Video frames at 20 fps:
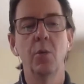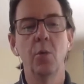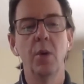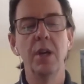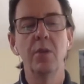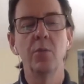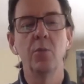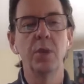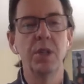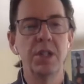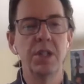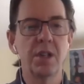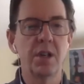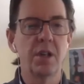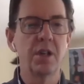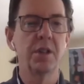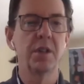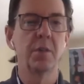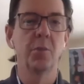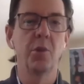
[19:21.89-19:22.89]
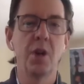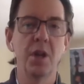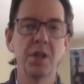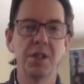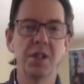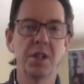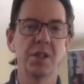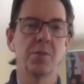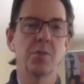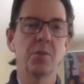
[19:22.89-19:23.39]
When we started the
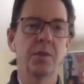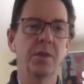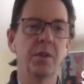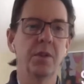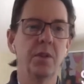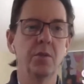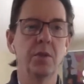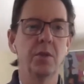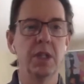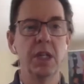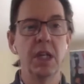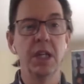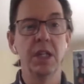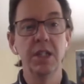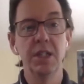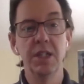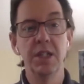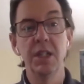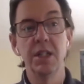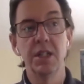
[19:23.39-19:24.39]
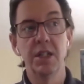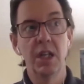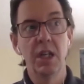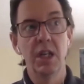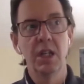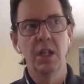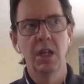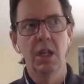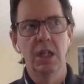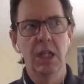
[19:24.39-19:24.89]
process with you, and it did
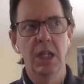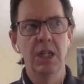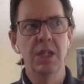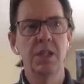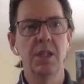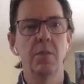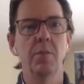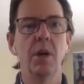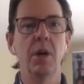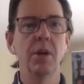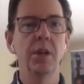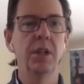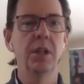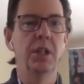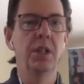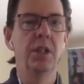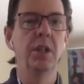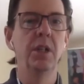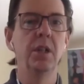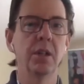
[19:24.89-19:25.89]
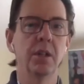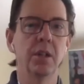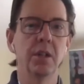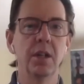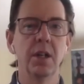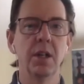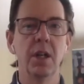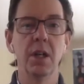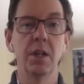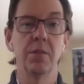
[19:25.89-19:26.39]
take, I guess, about a
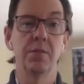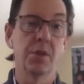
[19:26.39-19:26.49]
year.